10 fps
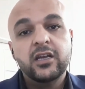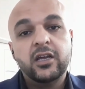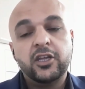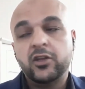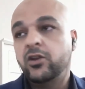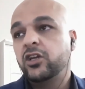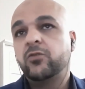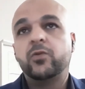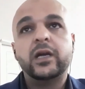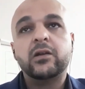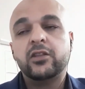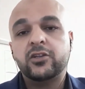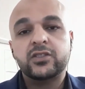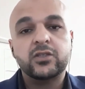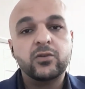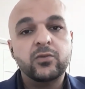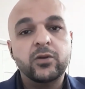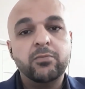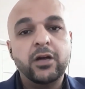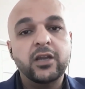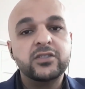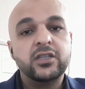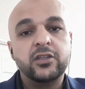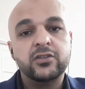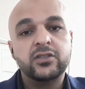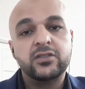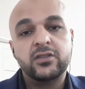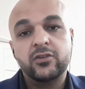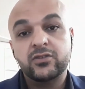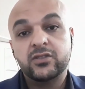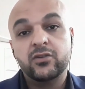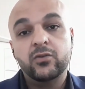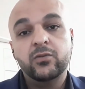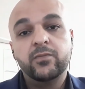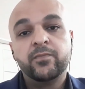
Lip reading: You look around, there's no policy, there's no